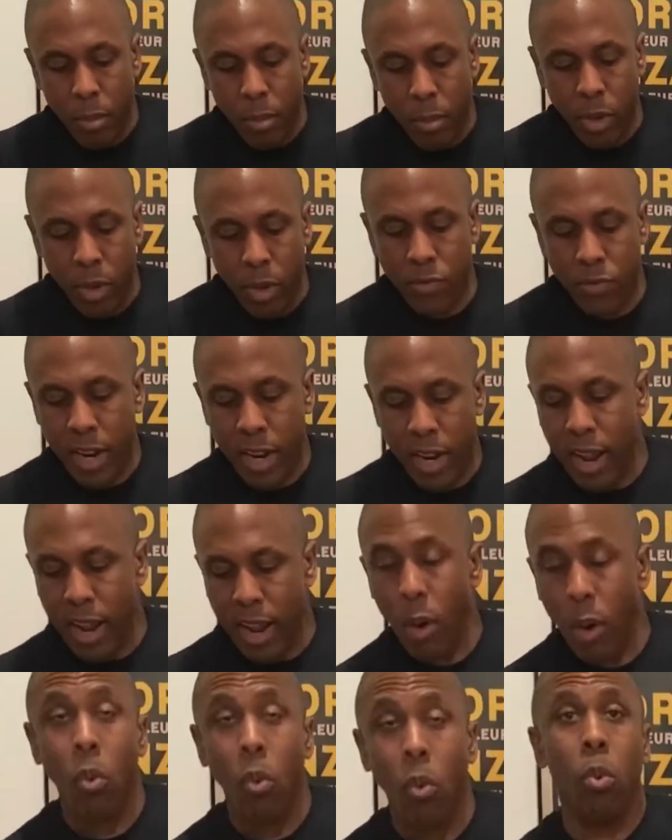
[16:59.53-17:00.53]
because right
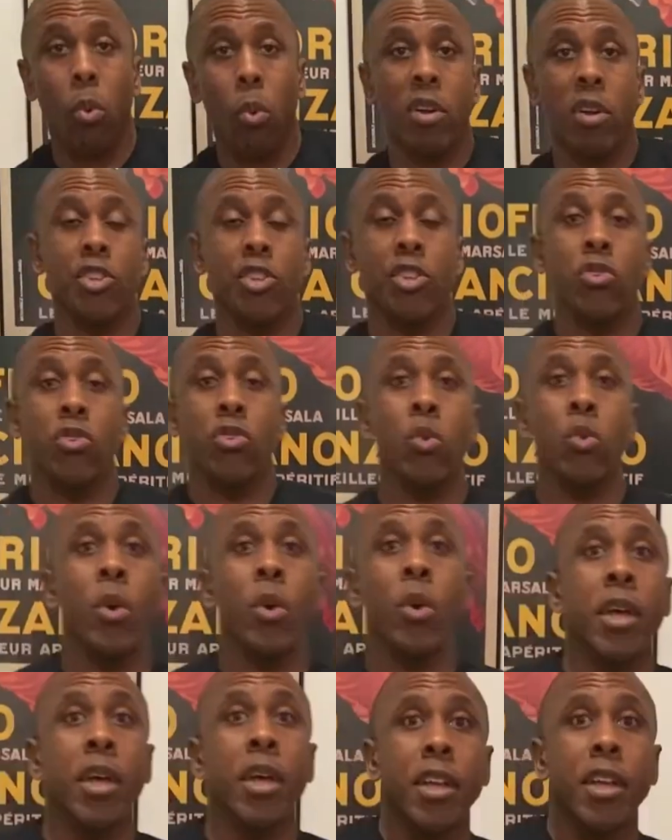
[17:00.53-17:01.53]
now what we want to
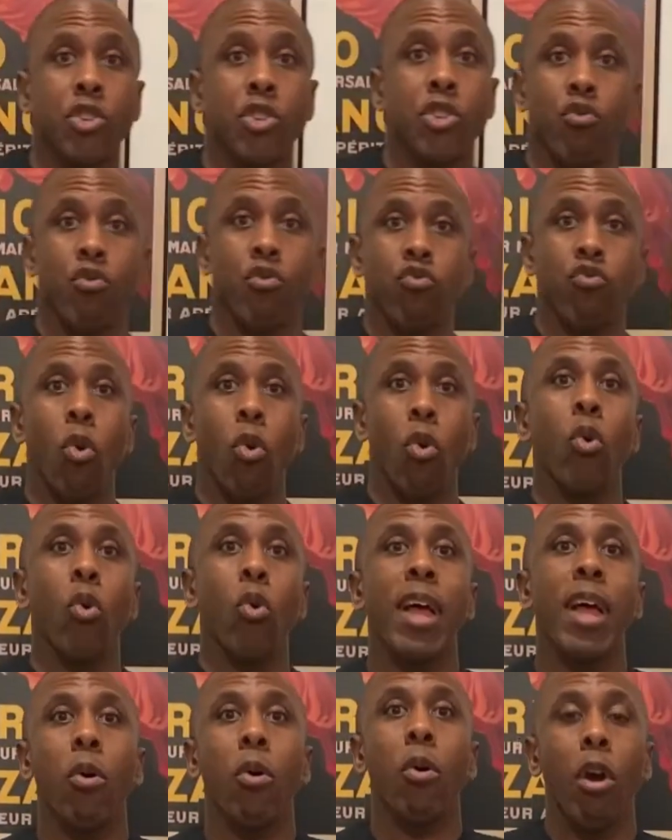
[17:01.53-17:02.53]
do is to
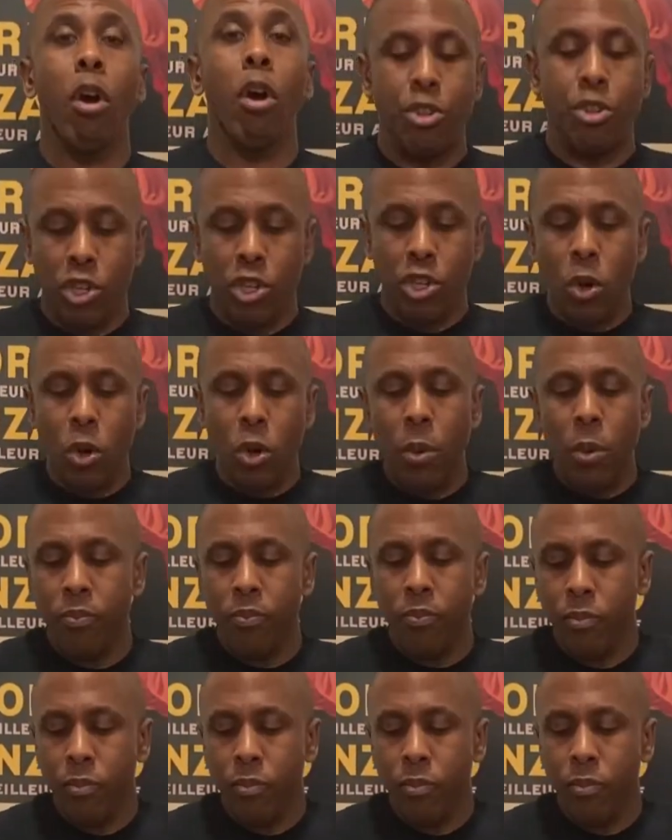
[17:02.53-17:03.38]
roll out our dough